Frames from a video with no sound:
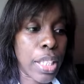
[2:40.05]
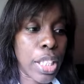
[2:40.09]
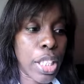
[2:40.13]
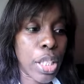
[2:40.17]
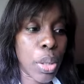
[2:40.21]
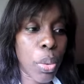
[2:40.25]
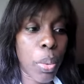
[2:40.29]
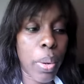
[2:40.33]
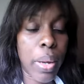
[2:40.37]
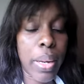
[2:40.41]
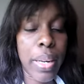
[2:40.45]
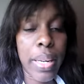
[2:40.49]

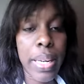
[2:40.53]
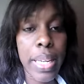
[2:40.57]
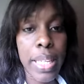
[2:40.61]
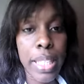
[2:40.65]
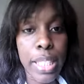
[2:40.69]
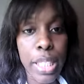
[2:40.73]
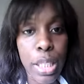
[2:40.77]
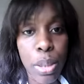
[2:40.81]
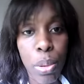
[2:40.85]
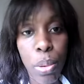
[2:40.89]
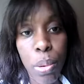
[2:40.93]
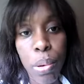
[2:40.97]
soweth
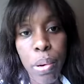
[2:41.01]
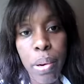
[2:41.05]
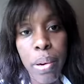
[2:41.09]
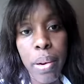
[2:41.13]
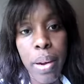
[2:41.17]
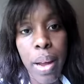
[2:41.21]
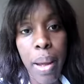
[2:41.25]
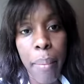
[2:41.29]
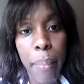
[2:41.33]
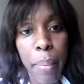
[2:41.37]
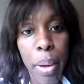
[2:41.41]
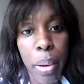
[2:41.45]

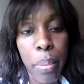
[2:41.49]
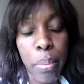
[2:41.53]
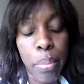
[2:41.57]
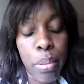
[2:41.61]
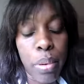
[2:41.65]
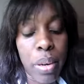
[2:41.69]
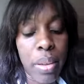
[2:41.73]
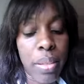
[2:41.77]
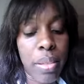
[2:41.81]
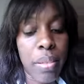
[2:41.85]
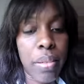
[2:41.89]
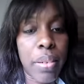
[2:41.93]
discord among
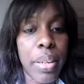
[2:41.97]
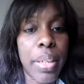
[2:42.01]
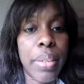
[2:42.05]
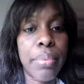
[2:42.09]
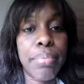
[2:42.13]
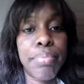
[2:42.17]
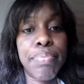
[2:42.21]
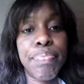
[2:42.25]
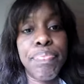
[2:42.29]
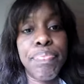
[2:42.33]
brethren.